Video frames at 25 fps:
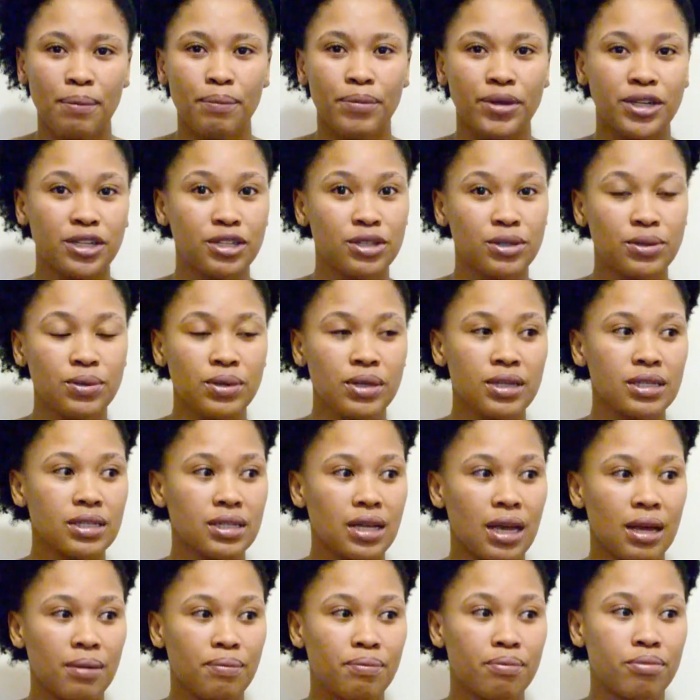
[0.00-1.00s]
but as soon
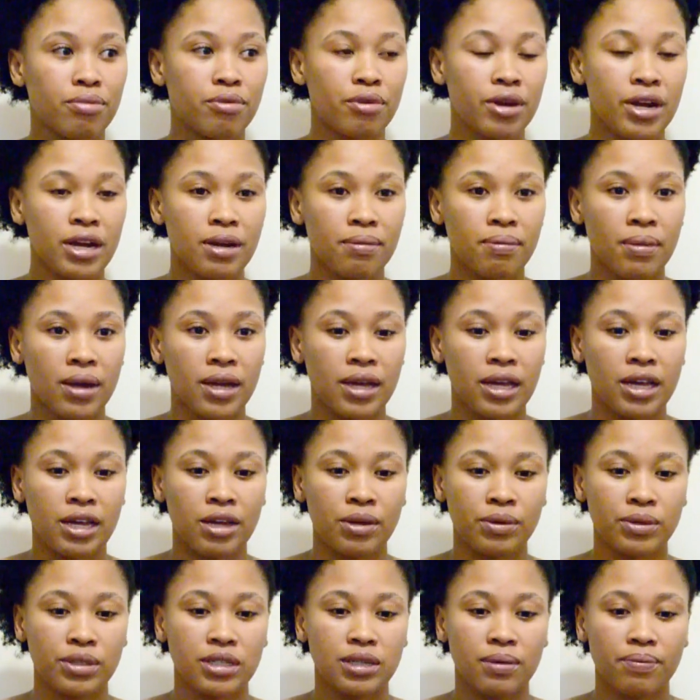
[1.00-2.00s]
as I braid my
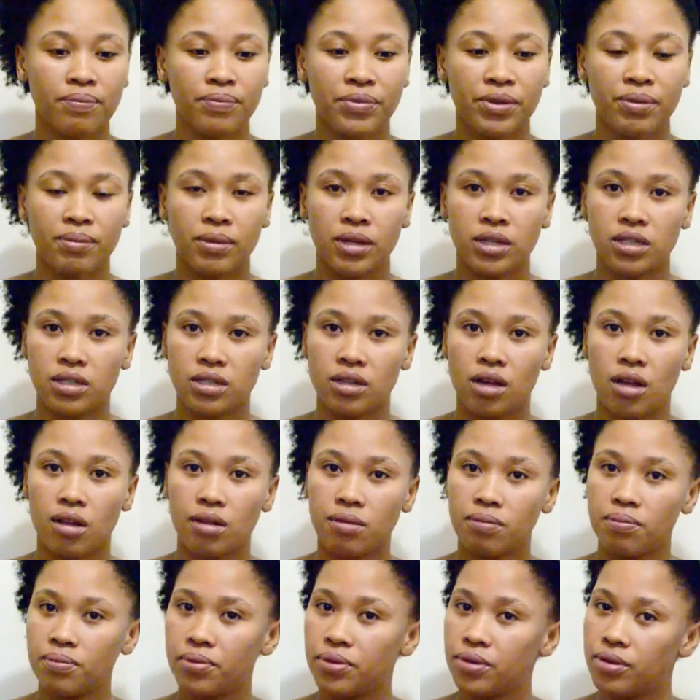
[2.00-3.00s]
hair or something, my
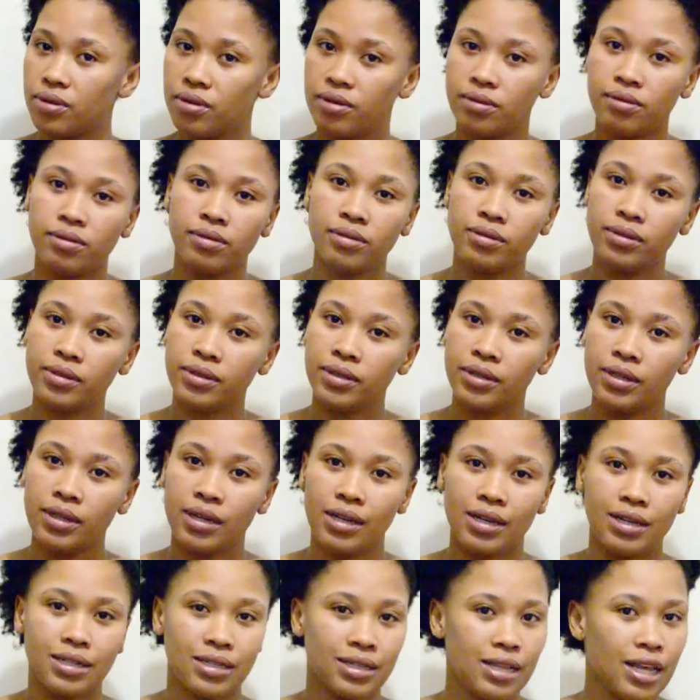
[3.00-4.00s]
scalp
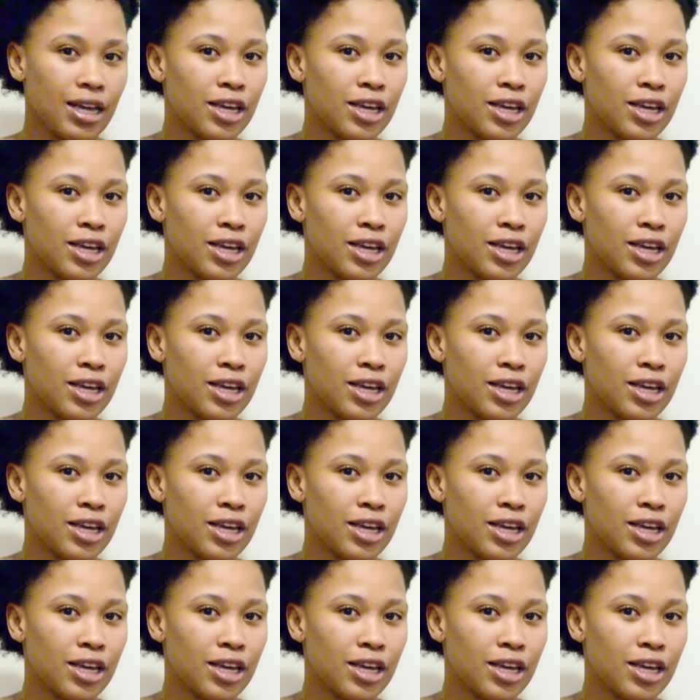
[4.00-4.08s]
is